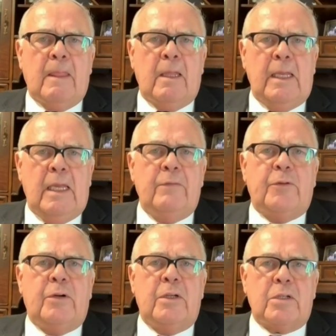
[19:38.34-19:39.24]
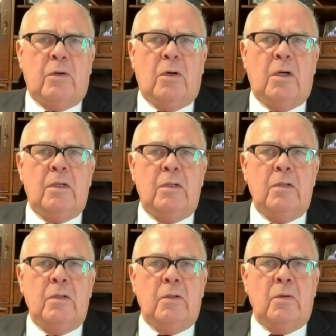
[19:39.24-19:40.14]
influence on
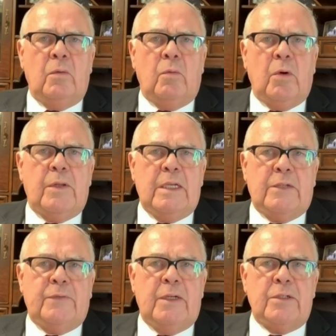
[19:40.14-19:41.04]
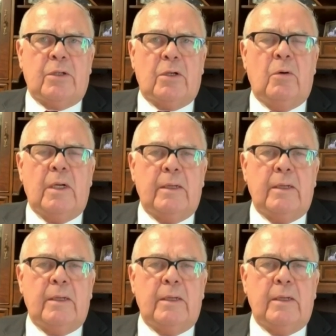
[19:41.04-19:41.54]
where these funds are going.